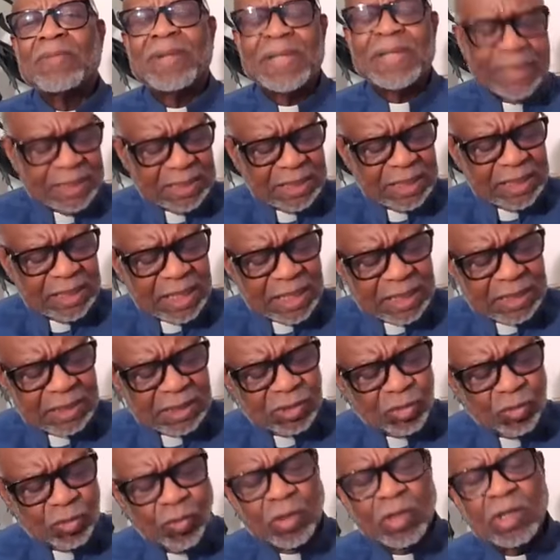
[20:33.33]
but I need to get
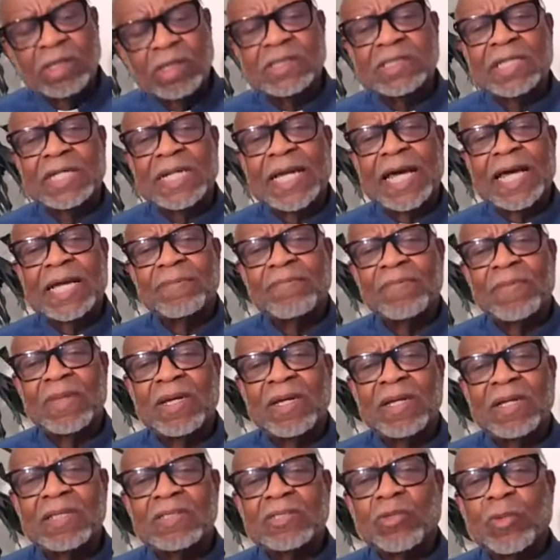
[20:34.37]
into the word tonight.
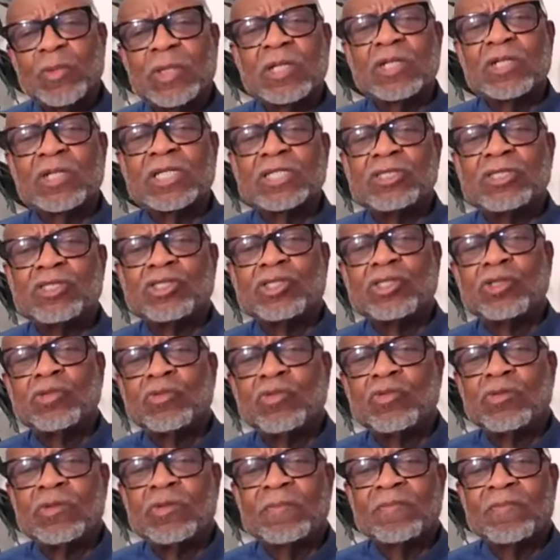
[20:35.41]
So we're going to look at
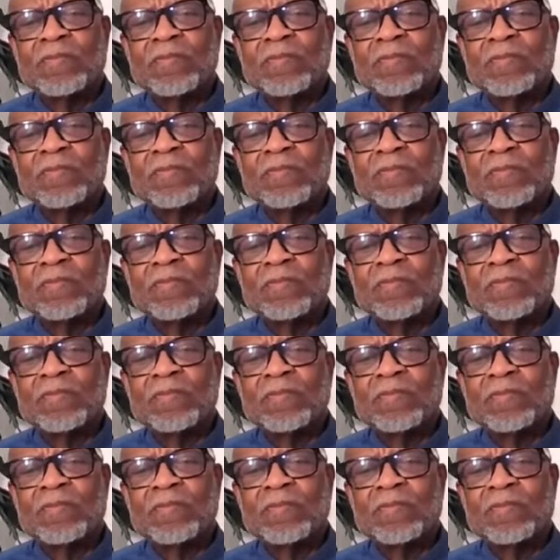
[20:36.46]
Jude.